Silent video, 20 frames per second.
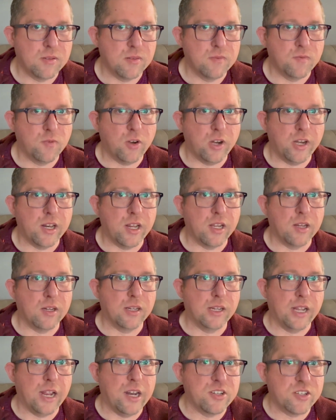for you to
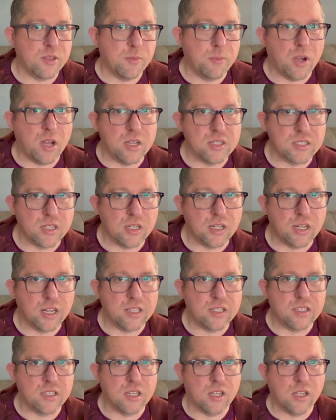catch the bus and
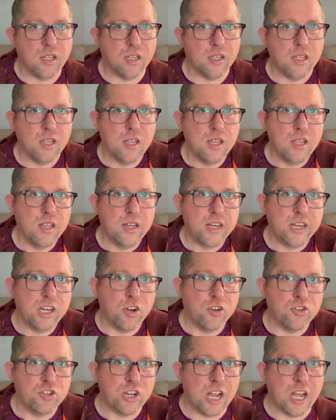get to
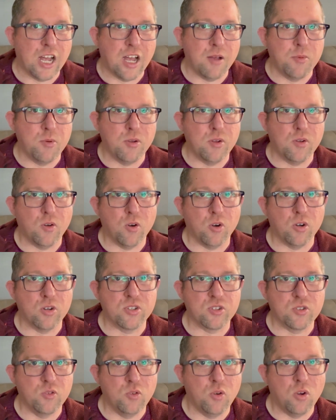your job or
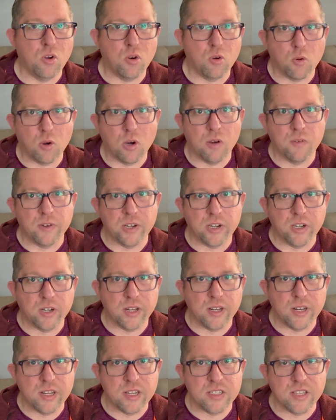school or wherever
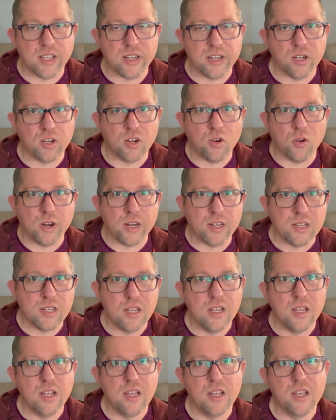it is that you're going.
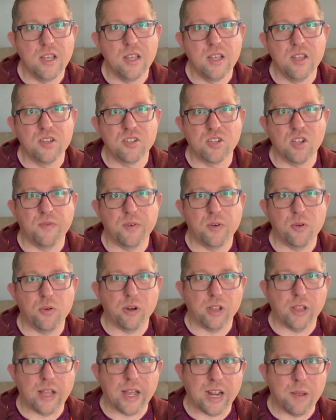So if you
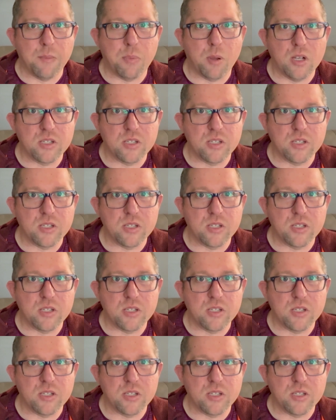rely on